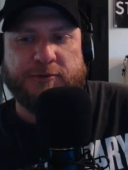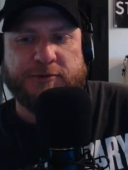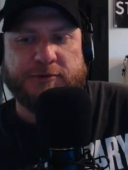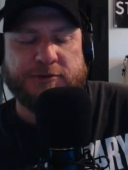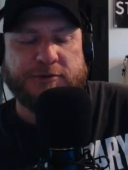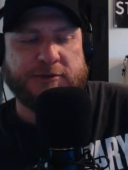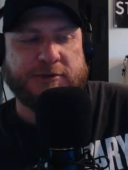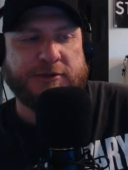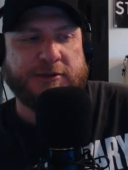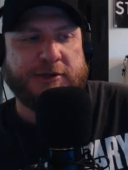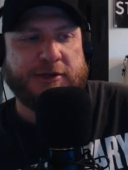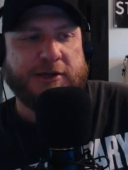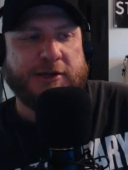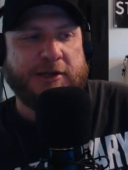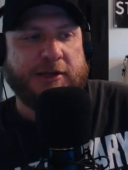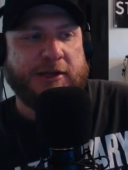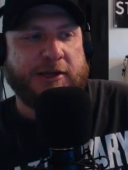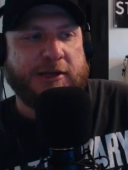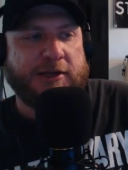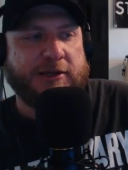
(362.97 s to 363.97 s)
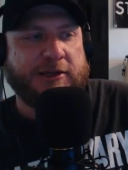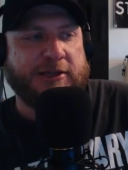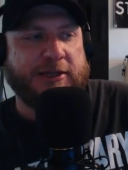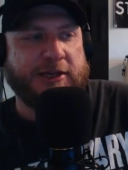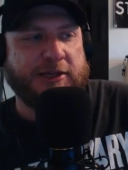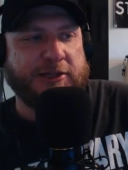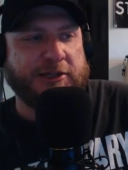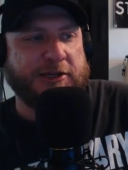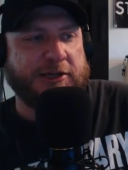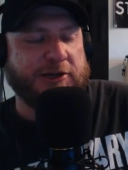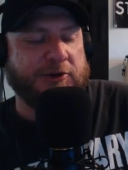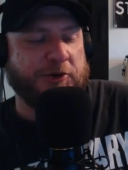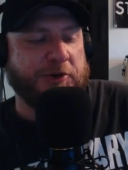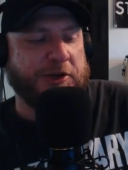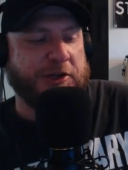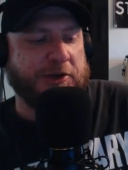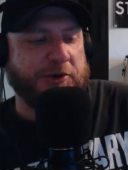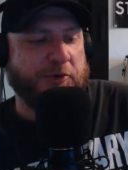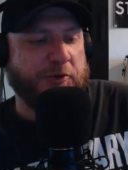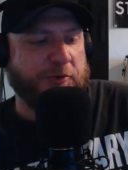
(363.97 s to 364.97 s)
was killing it on
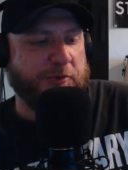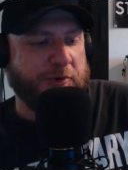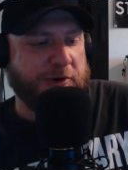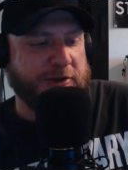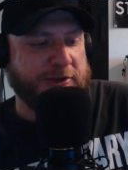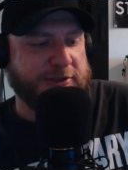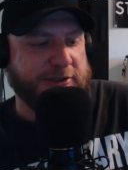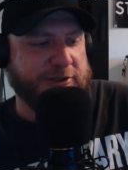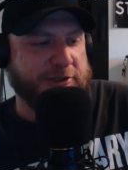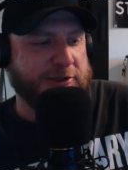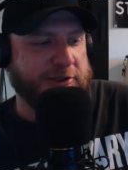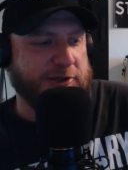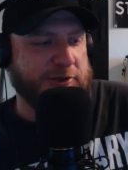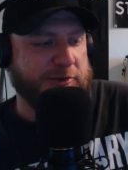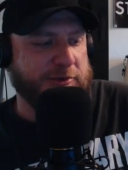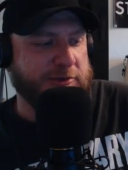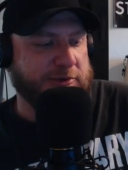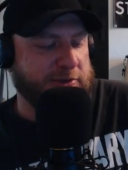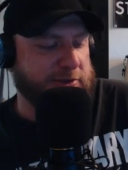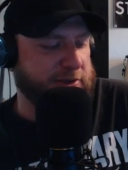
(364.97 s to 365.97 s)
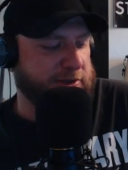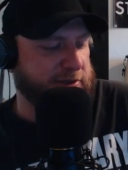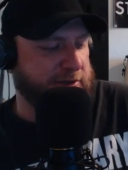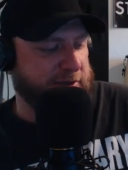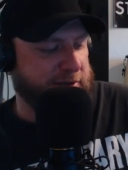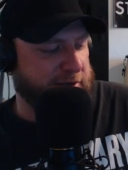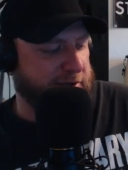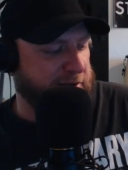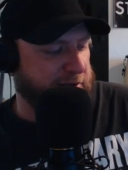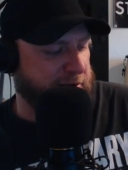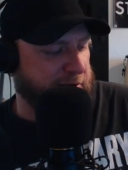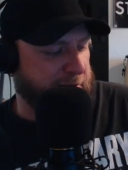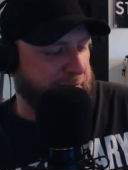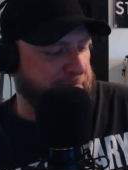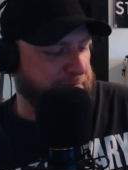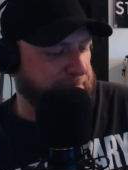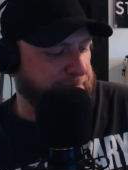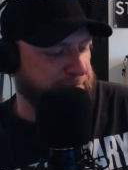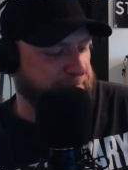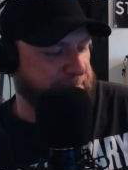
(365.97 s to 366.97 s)
the old ones and twos,
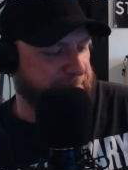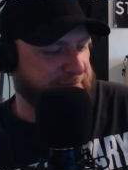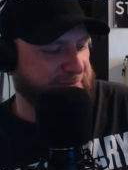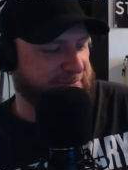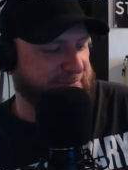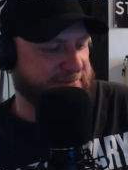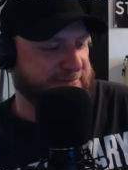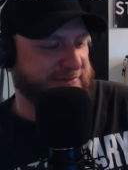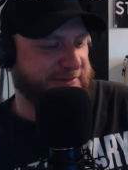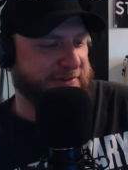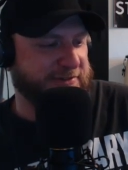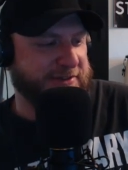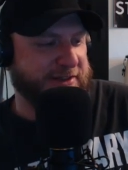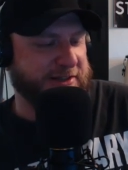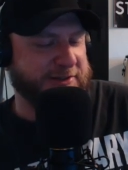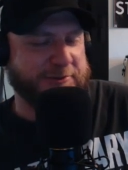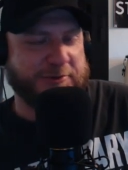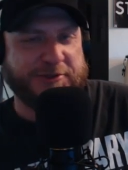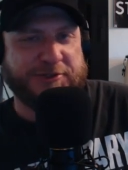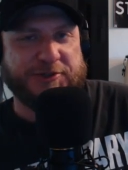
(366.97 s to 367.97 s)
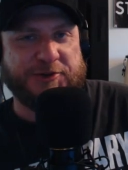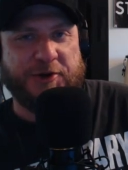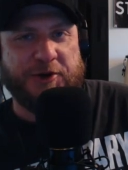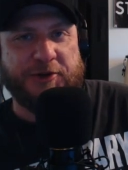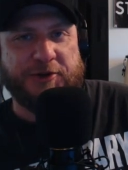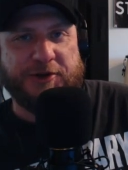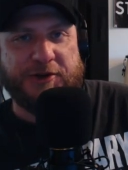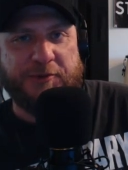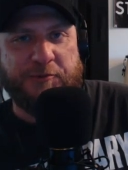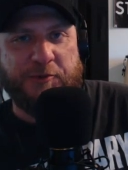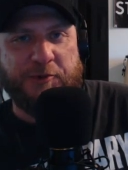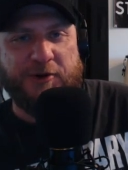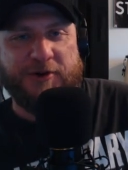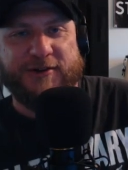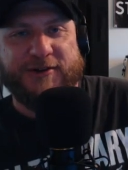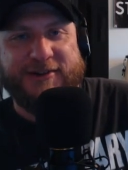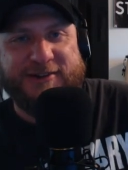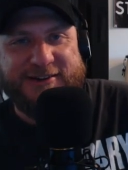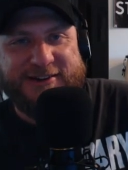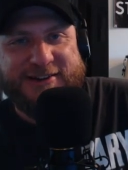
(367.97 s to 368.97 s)
if that's what you call it
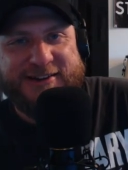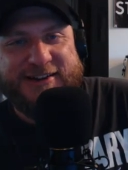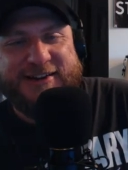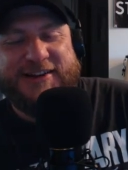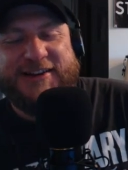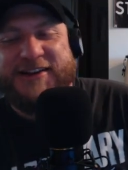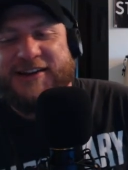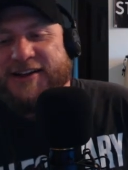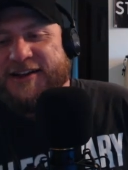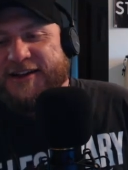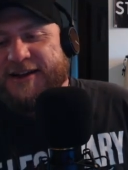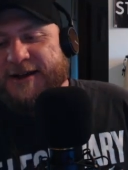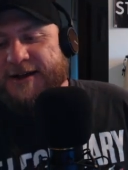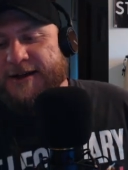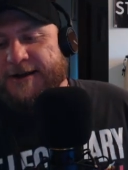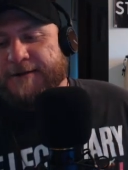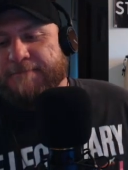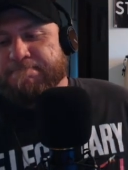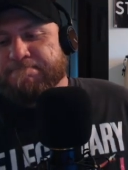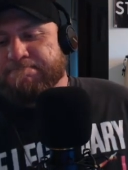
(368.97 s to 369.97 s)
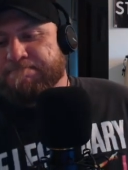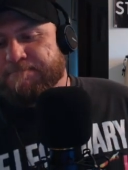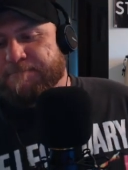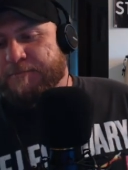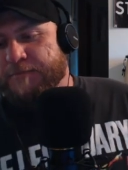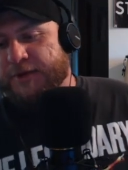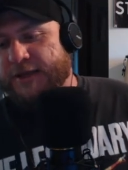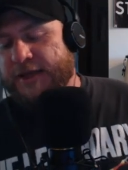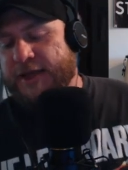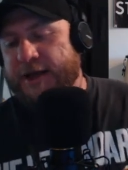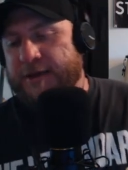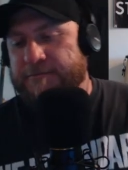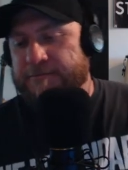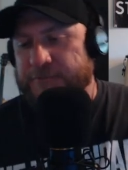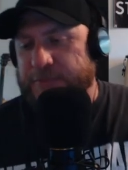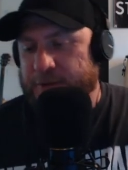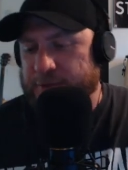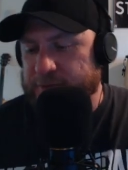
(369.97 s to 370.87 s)
anymore. But, yeah, it